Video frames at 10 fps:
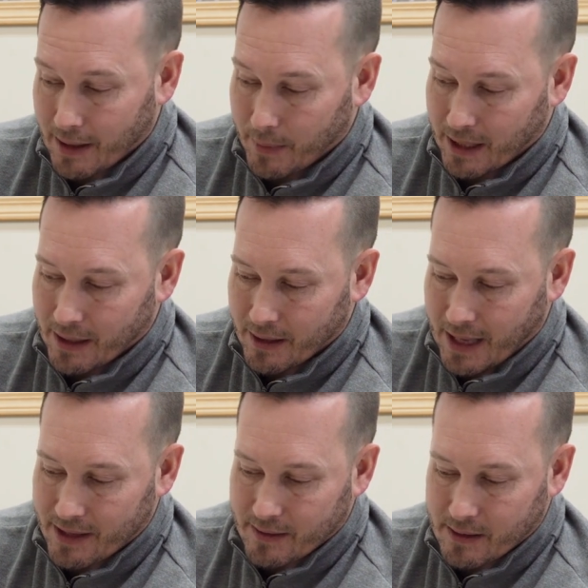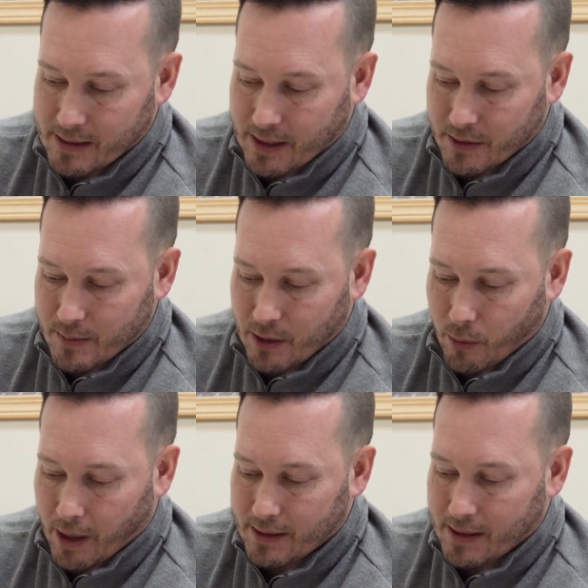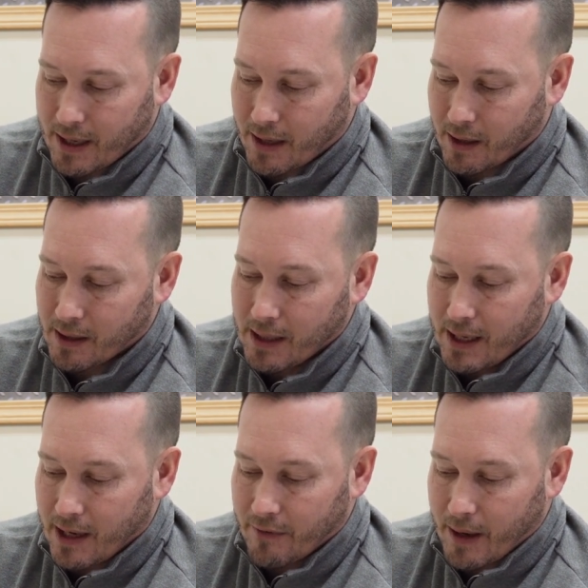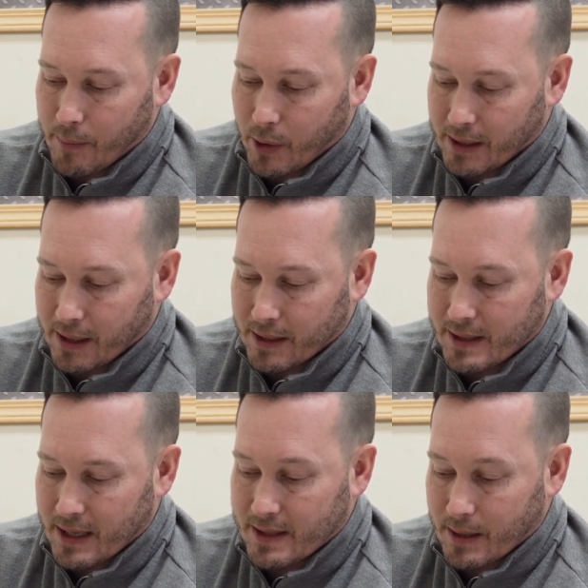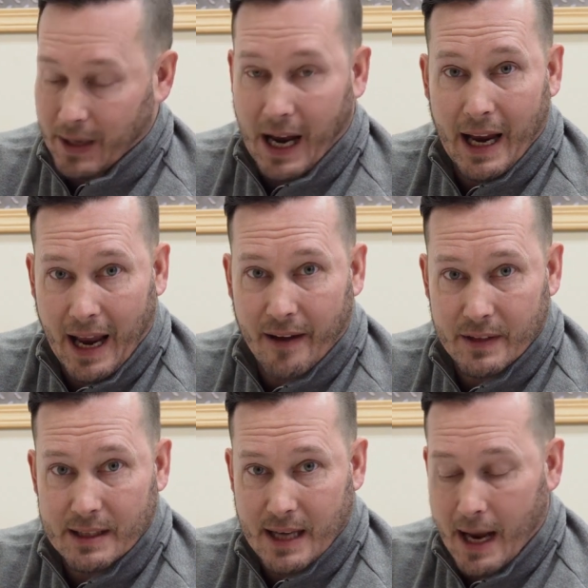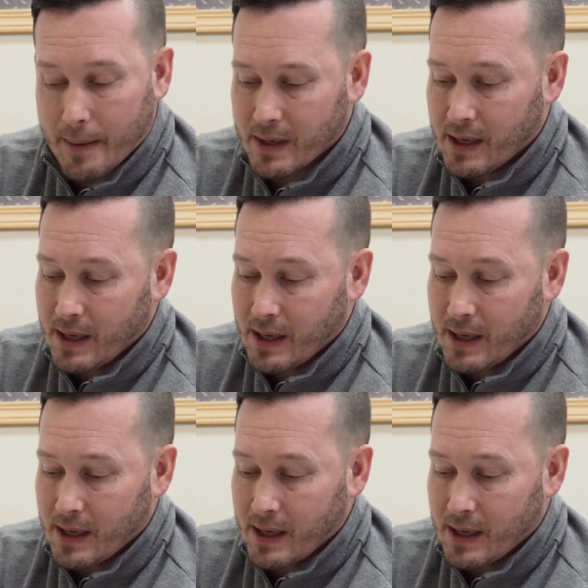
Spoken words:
I mean, that tells me right there, if I'm putting in a system and I have the time,